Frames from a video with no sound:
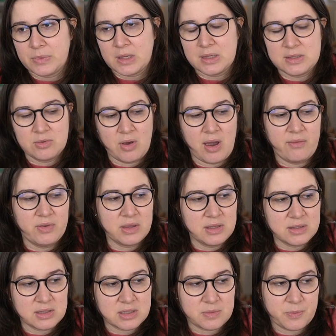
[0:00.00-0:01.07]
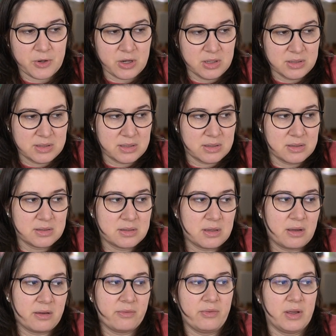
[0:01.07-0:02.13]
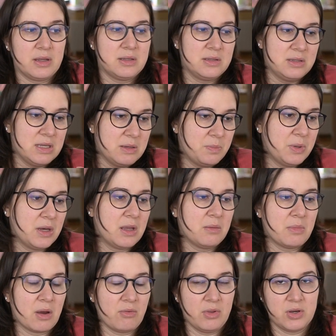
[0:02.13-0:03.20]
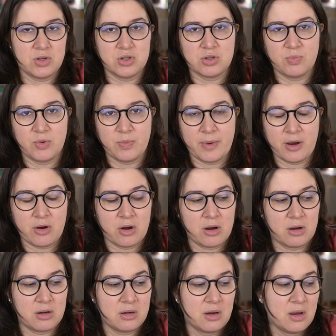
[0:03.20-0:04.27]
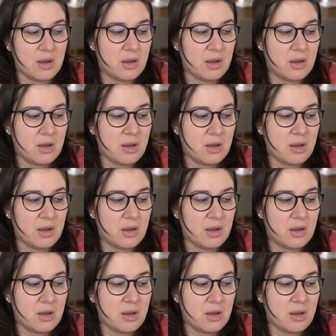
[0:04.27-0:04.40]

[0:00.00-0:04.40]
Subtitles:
and so having these experiences of like deepening my relationship with my art